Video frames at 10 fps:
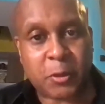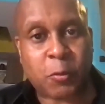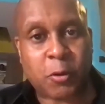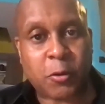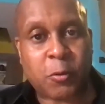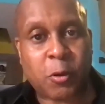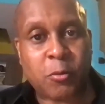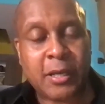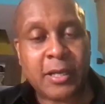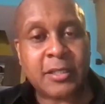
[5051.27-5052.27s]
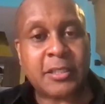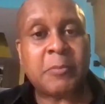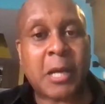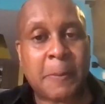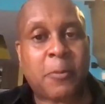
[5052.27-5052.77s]
quote unquote, to
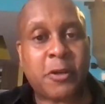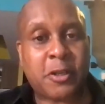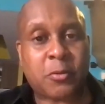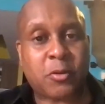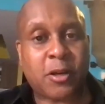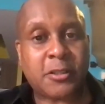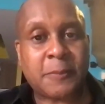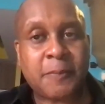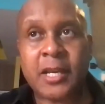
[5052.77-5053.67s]
get my point across.